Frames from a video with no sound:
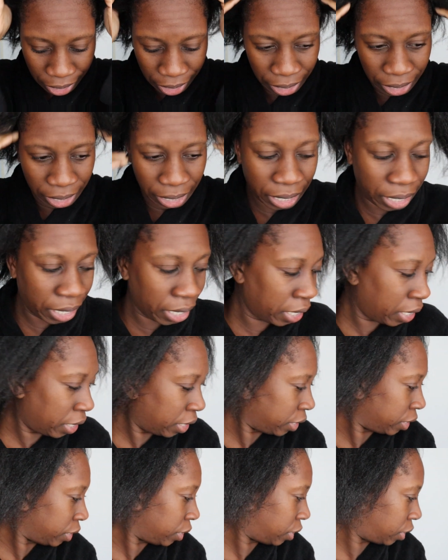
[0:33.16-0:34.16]
It
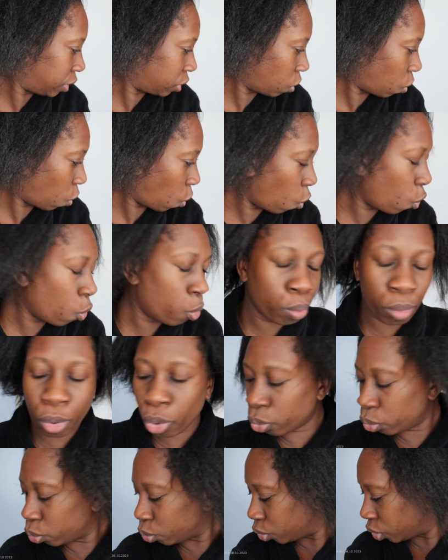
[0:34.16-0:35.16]
is
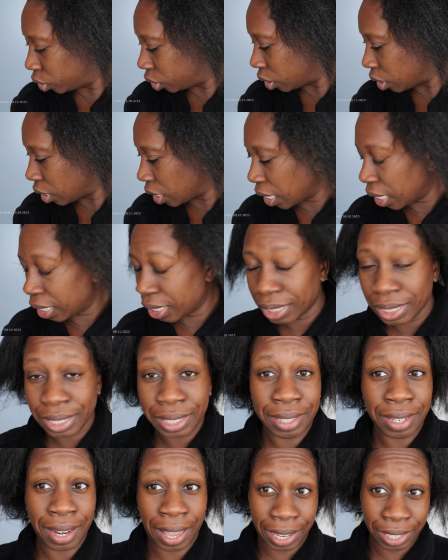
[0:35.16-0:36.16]
almost
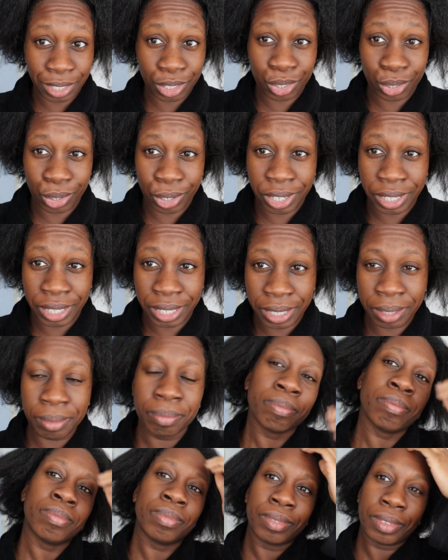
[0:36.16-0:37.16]
9:30.
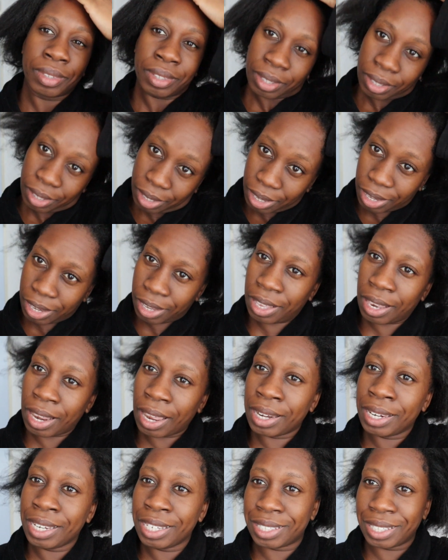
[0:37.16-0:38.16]

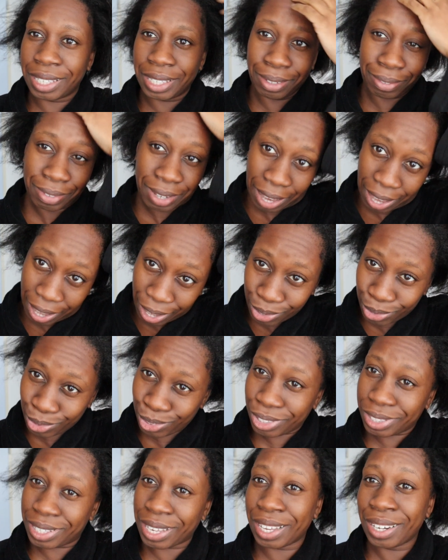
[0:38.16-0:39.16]
I need to leave the
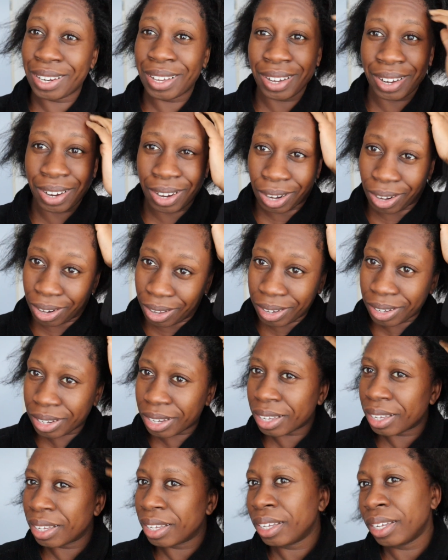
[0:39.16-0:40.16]
house 10
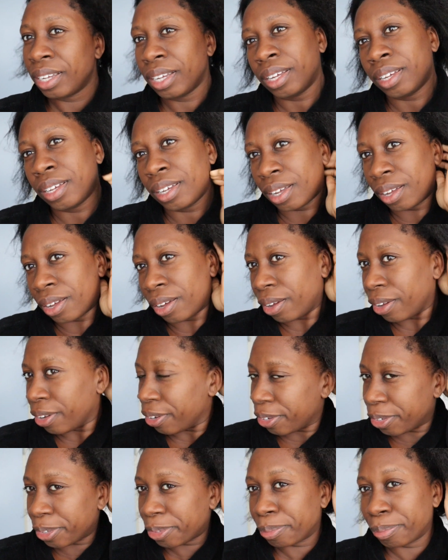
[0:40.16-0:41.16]
o'clock.
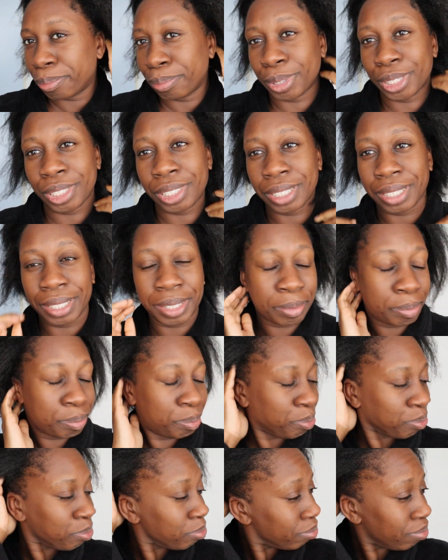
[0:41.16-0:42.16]
But yeah,
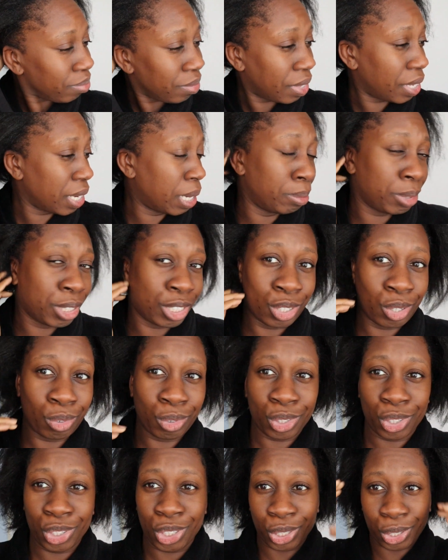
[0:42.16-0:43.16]
I'm just
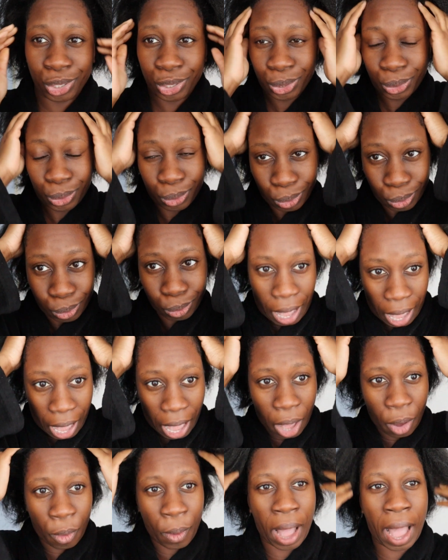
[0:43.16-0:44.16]
going to show you
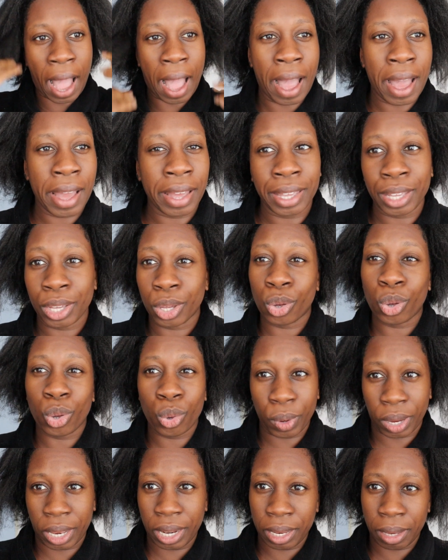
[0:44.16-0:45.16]
how I
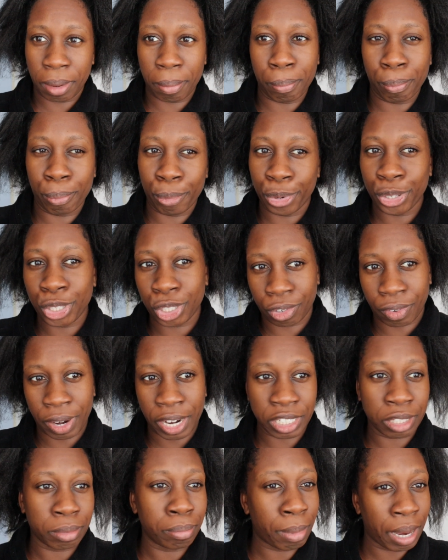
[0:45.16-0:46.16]
quickly
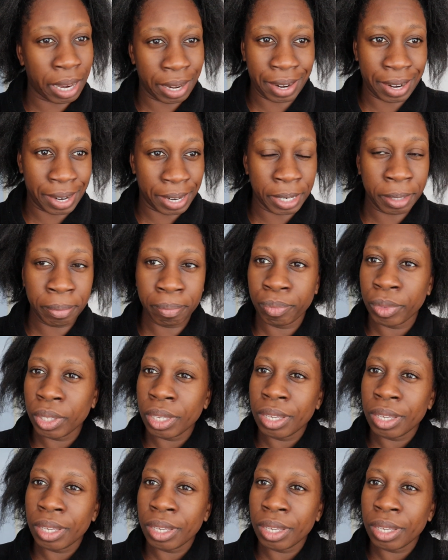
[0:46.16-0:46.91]
moisturize my hair.